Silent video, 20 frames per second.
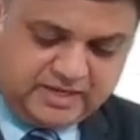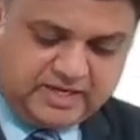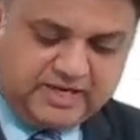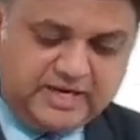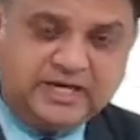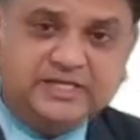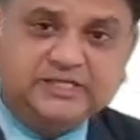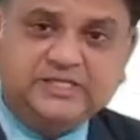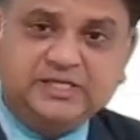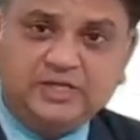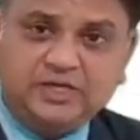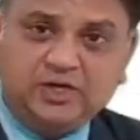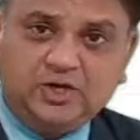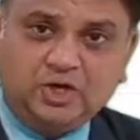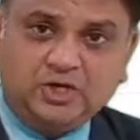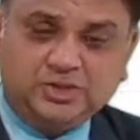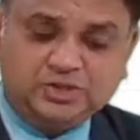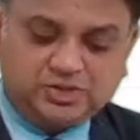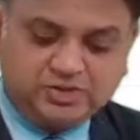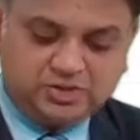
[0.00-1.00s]
has a
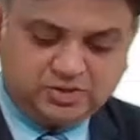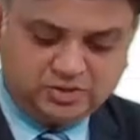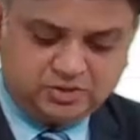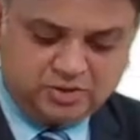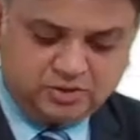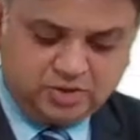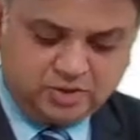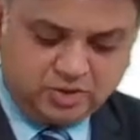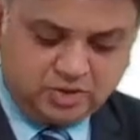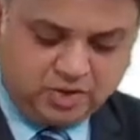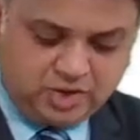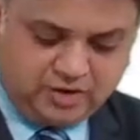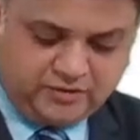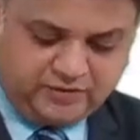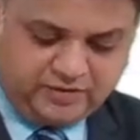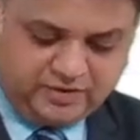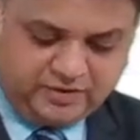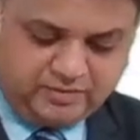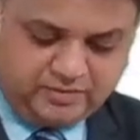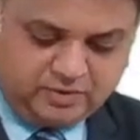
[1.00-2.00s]
loss of
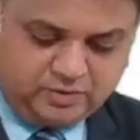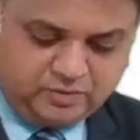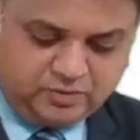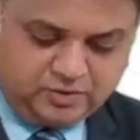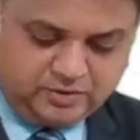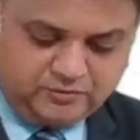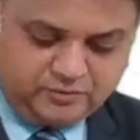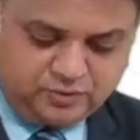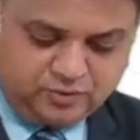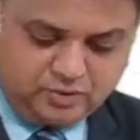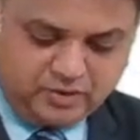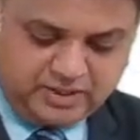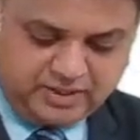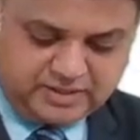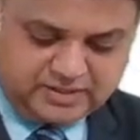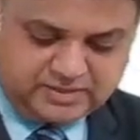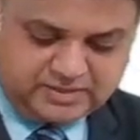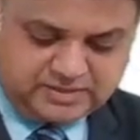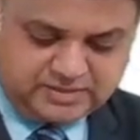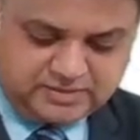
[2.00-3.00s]
an amount of 2
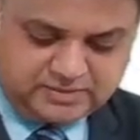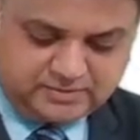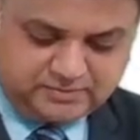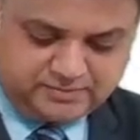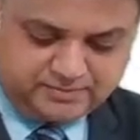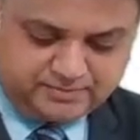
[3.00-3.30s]
lakhs.